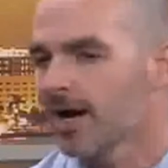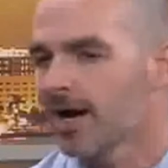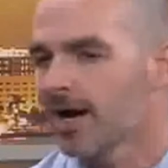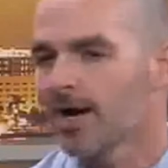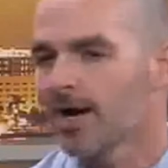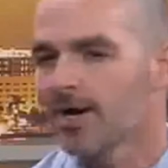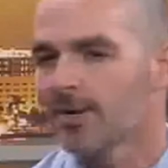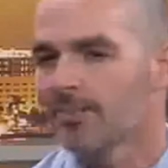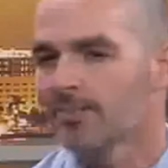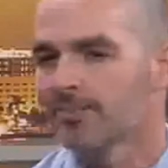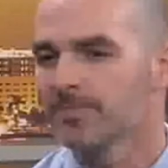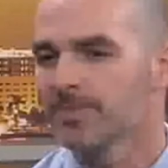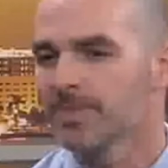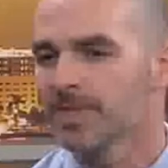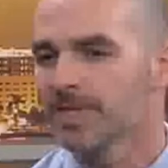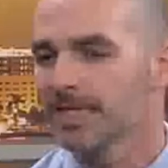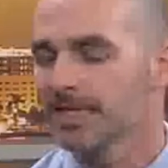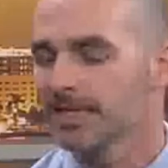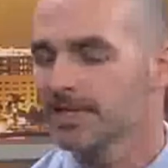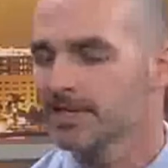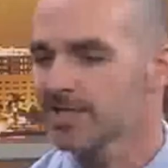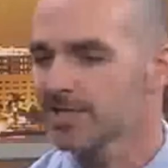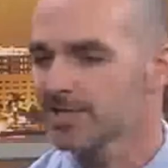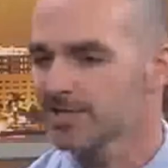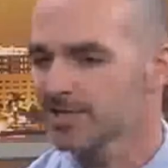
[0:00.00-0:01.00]

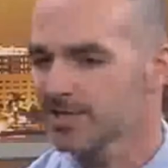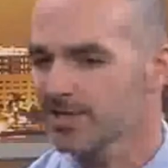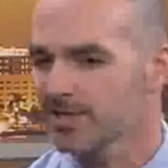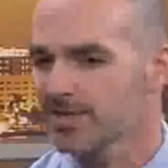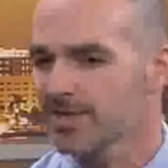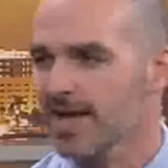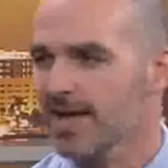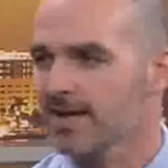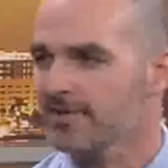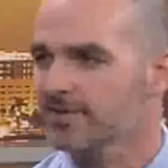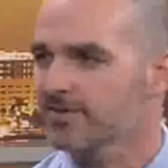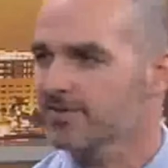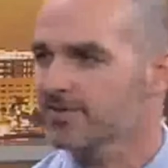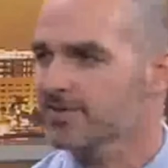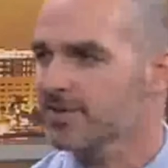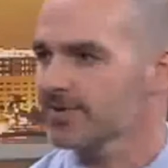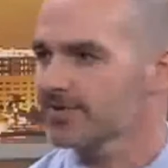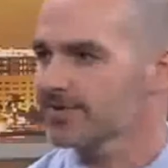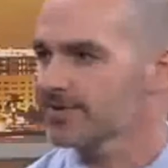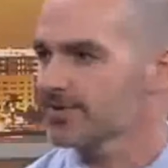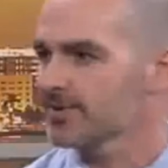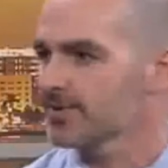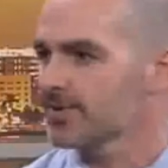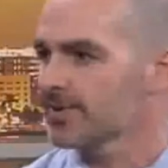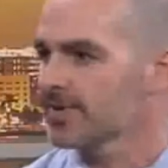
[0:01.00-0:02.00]
In addition to that, there's
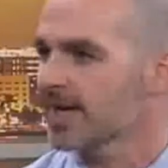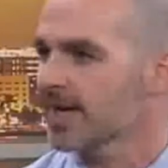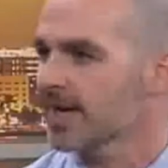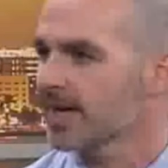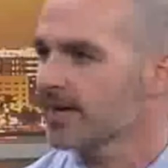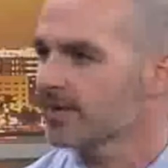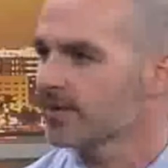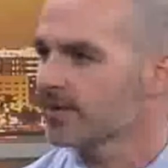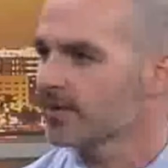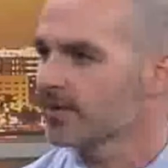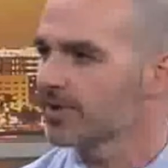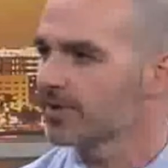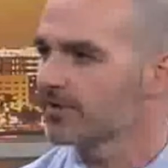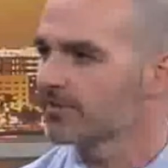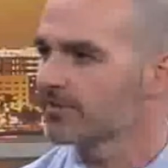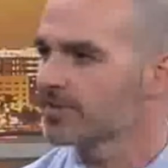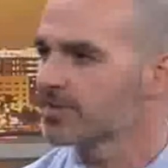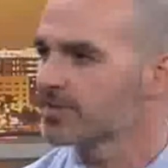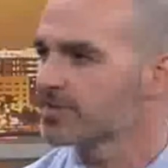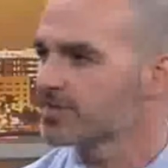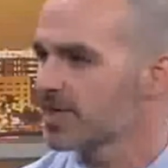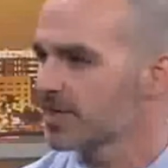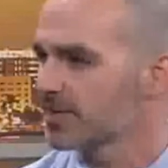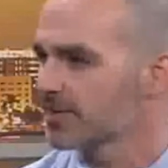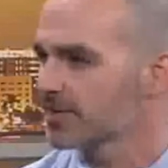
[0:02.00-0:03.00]
also a category of
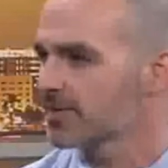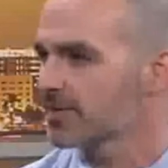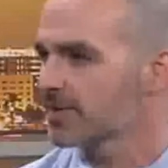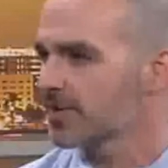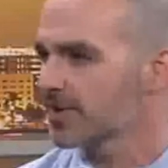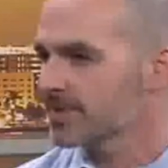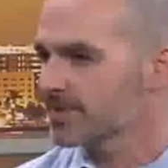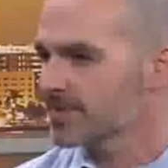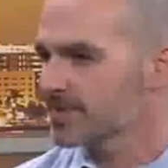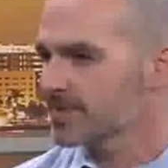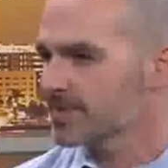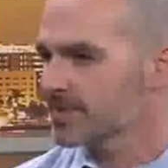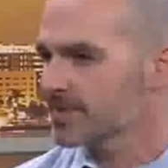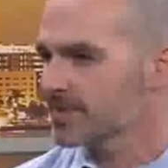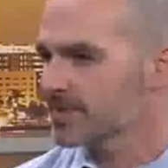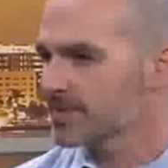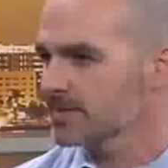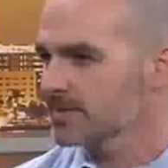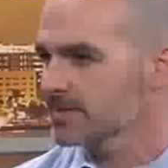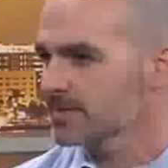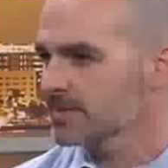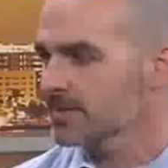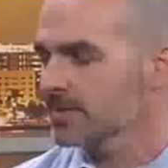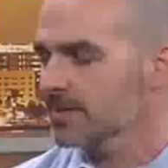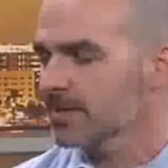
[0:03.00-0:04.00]
congenital heart
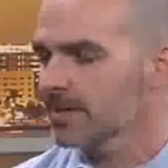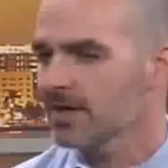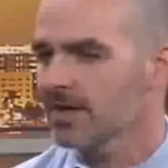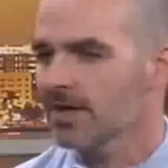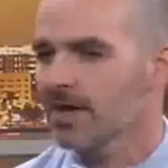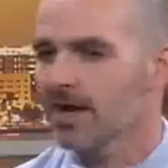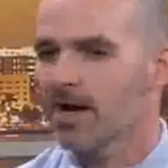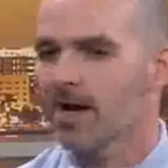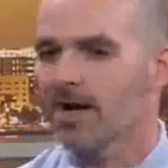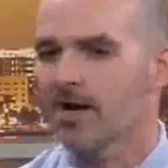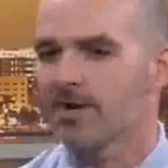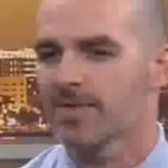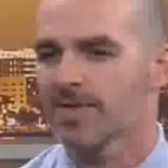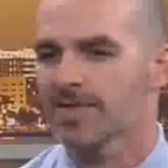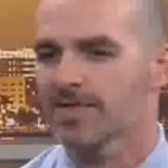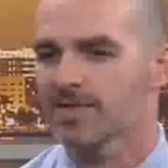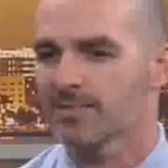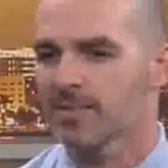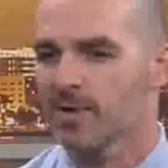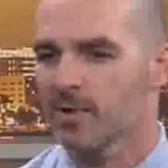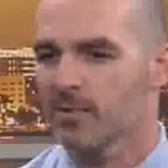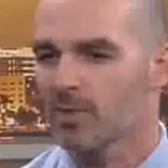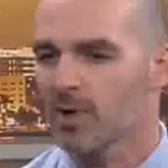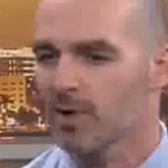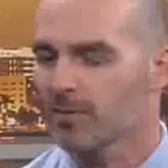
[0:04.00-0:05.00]
disease. That's
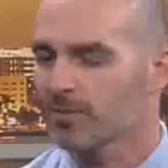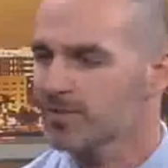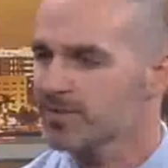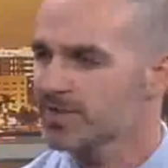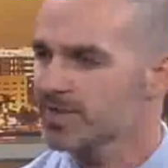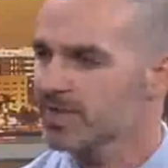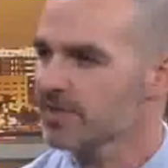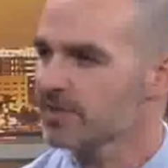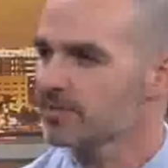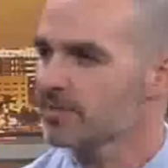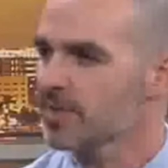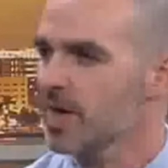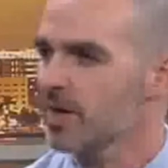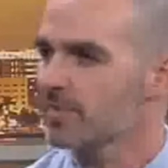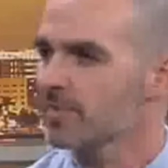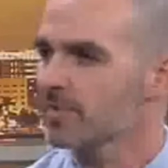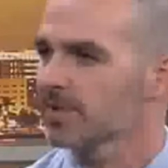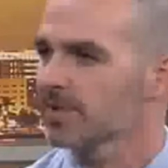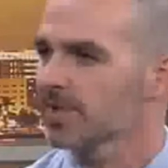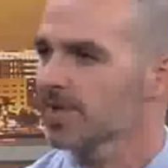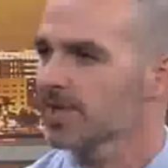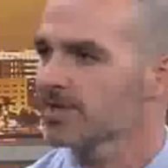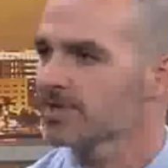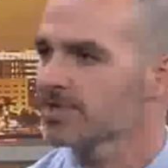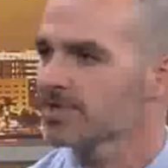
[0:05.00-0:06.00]
about 1% of the
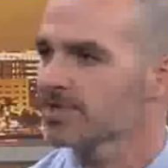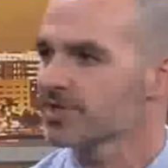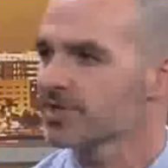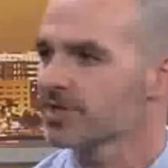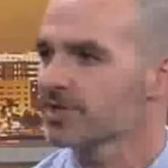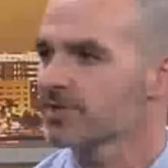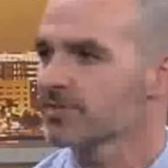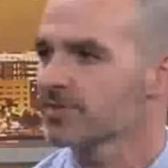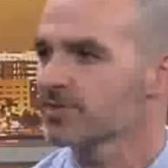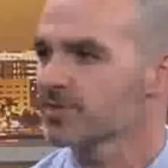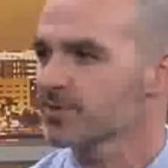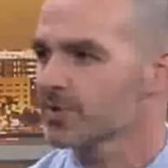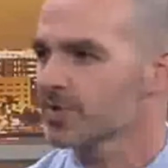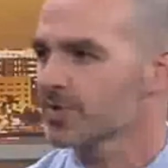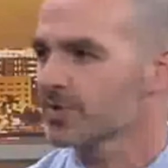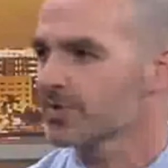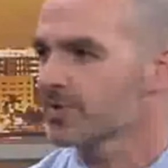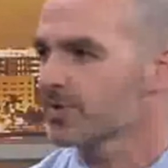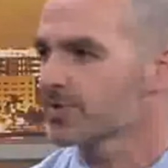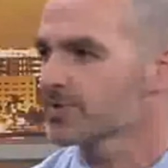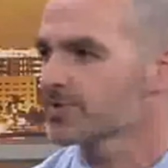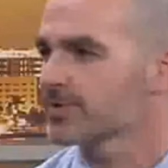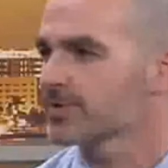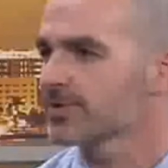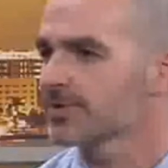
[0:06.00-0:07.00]
population. The majority of
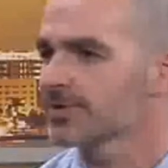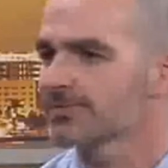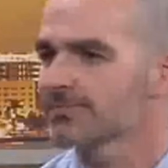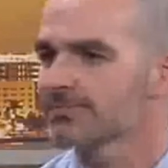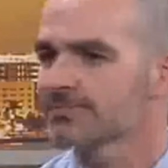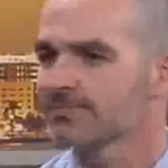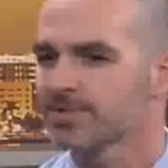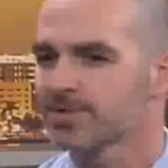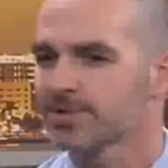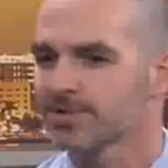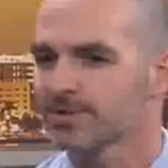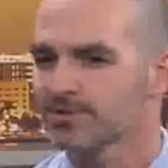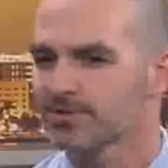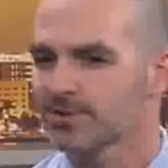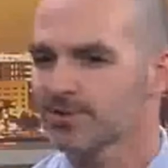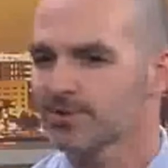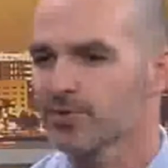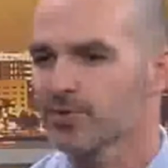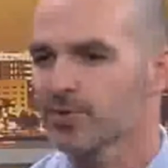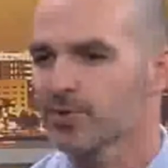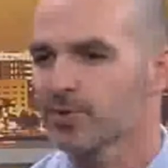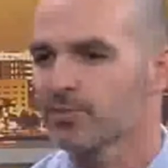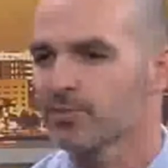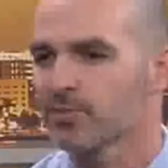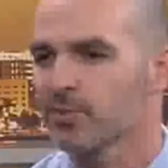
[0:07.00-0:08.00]
those are children
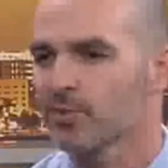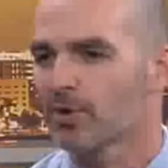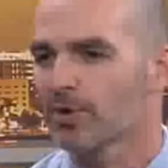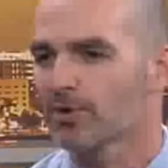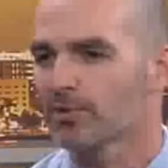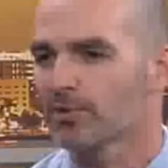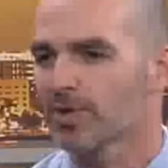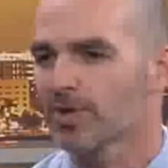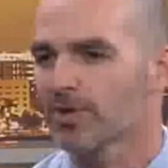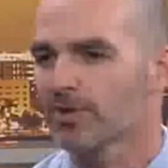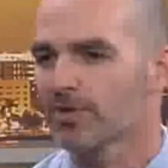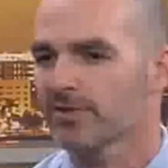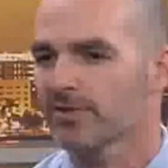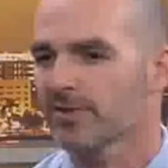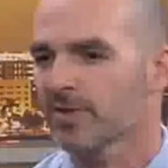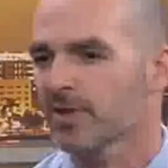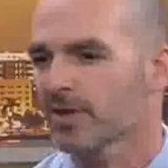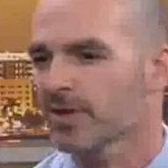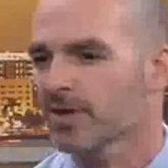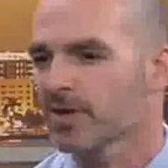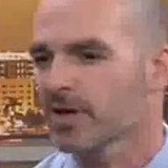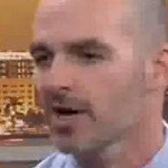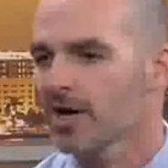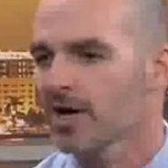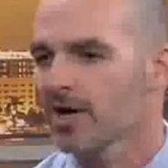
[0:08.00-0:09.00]
who are born with
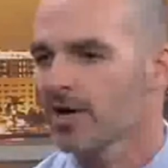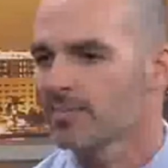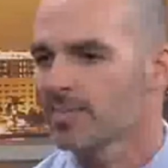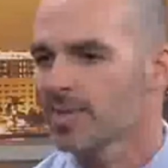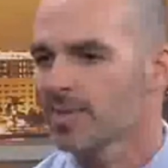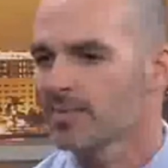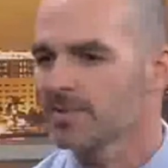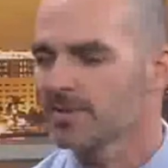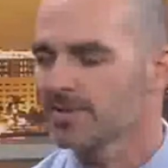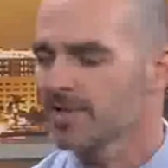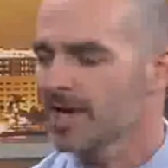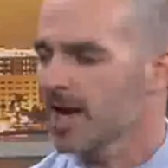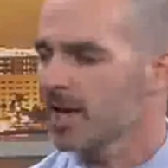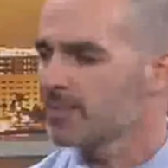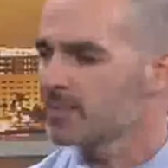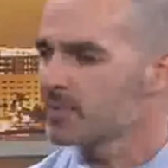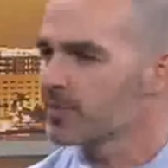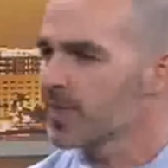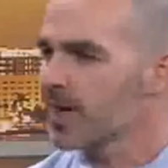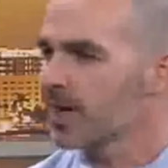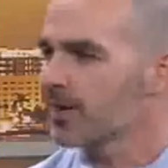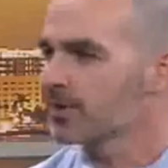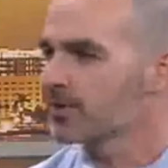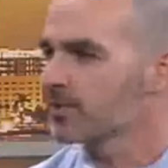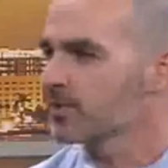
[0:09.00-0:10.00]
maybe an
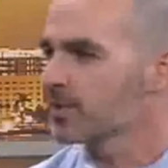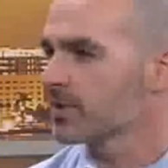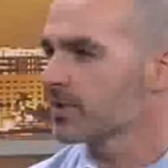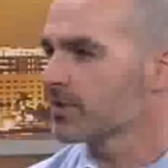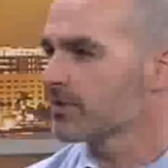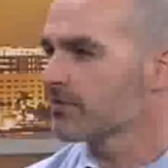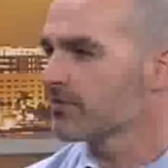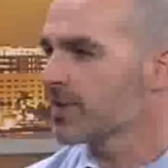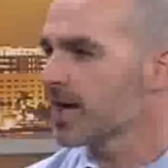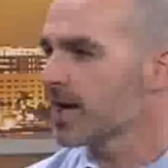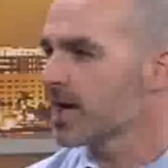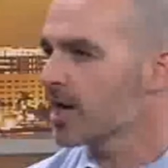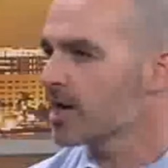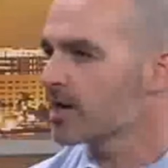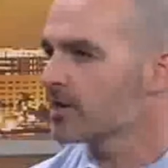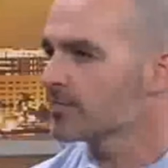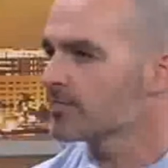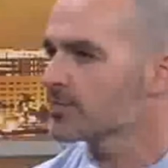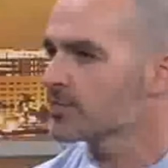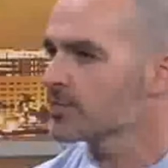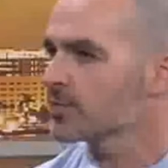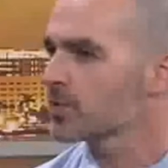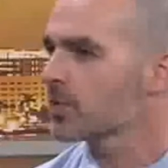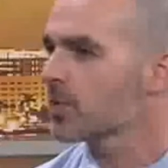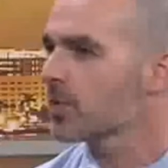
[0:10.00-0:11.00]
abnormality, one of the
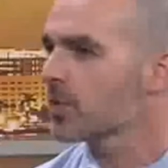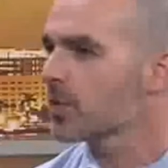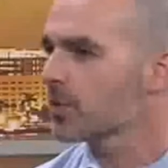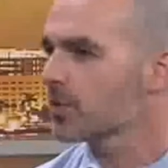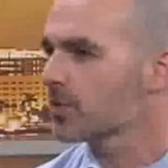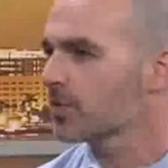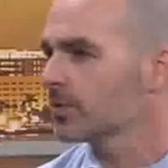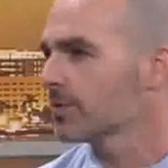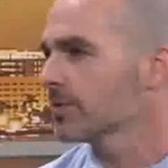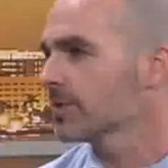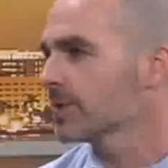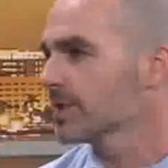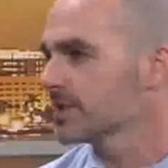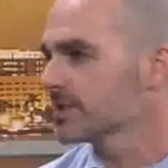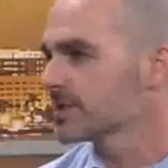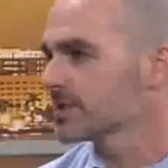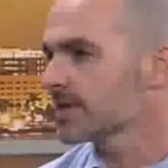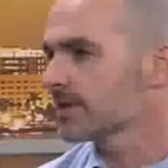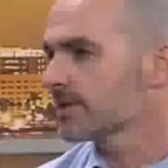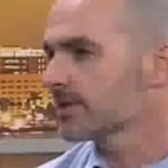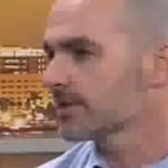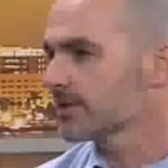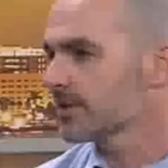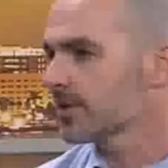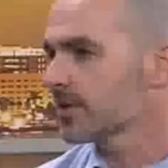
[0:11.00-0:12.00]
valves, or a hole
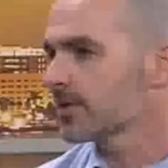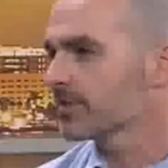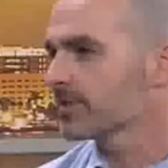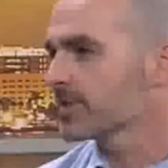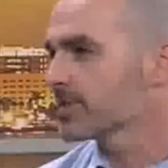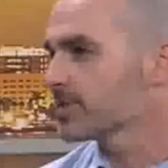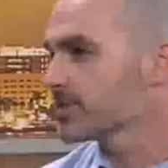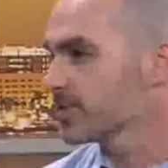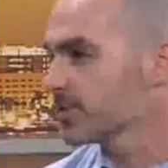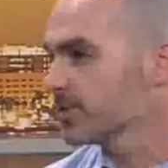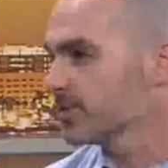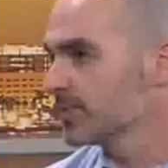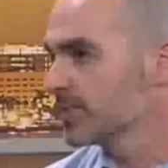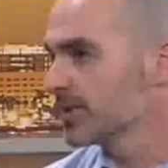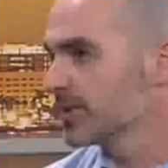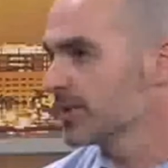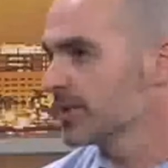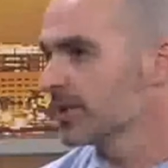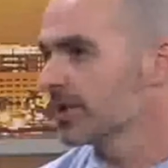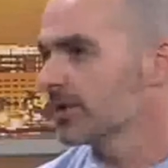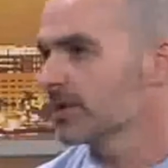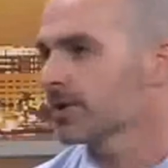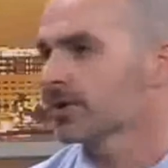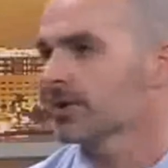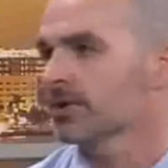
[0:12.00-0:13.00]
inside of their heart that shouldn't be
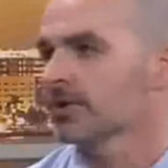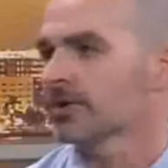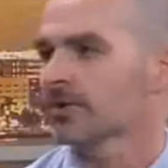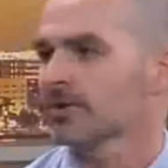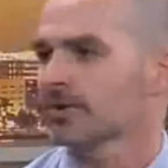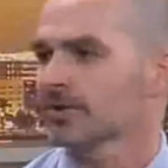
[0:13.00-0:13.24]
there.